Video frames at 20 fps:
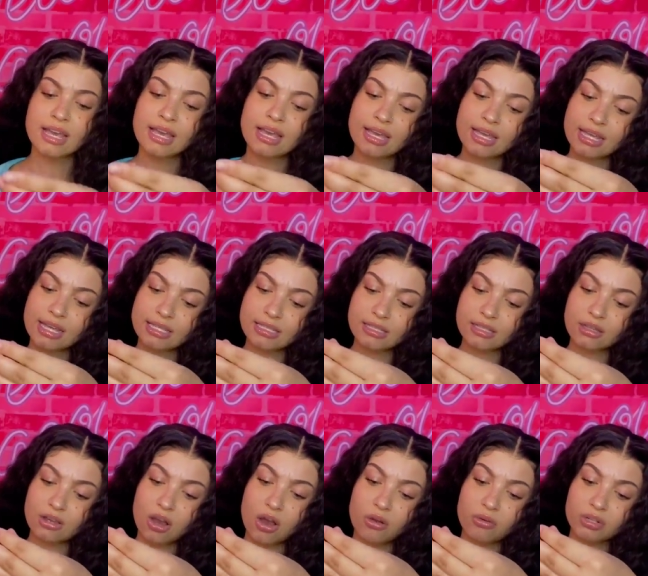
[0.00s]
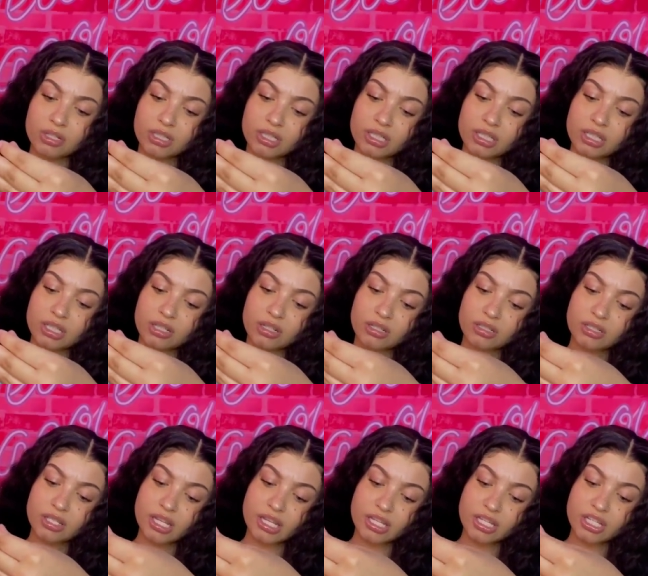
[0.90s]
It's coconut
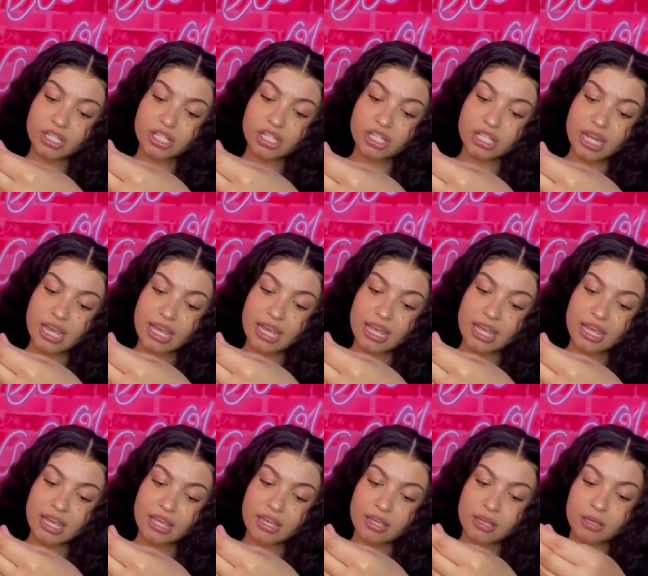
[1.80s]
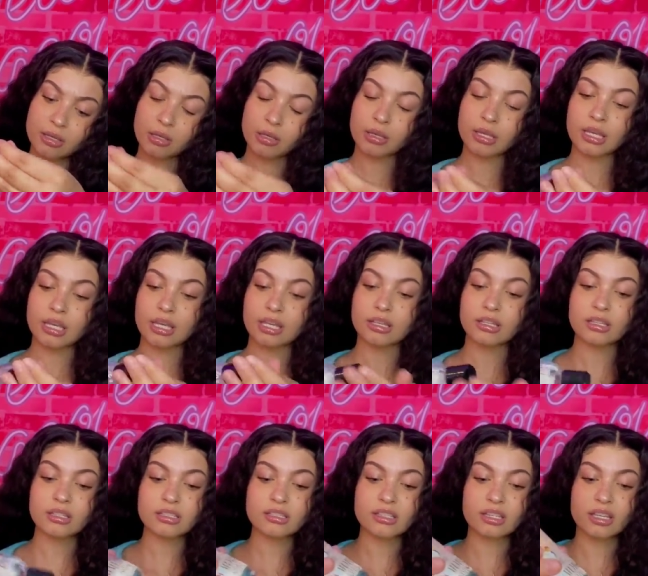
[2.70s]
and shea. It
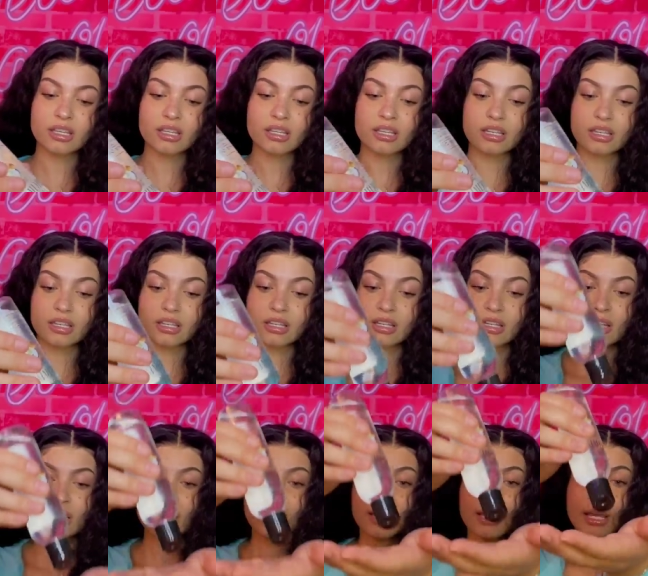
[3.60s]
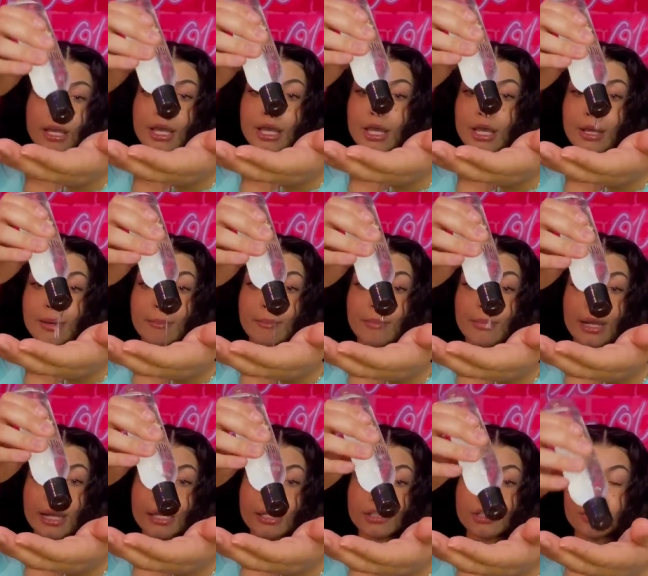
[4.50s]
looks good.
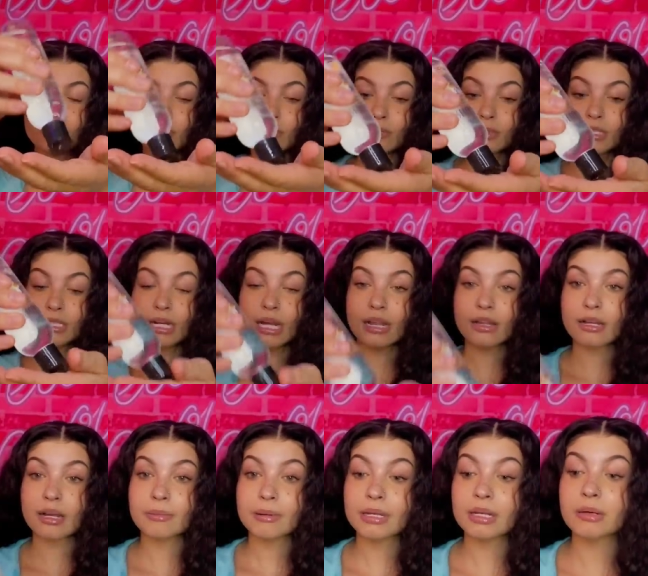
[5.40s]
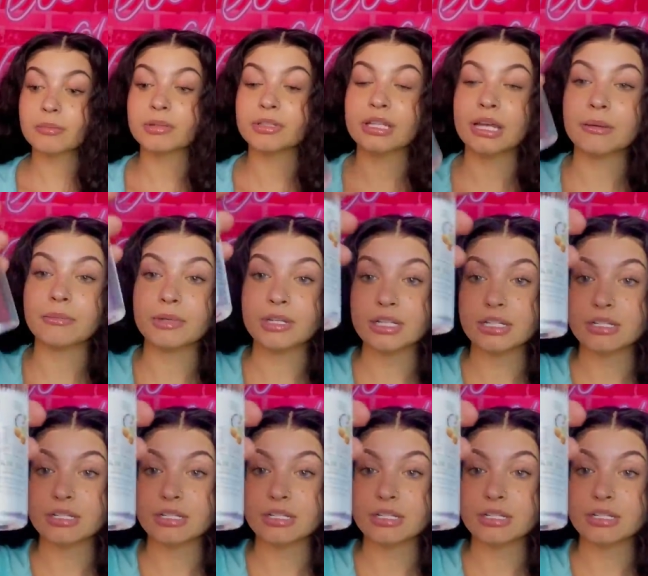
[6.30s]
Mind you, it was a dollar. I'm not gonna put that much,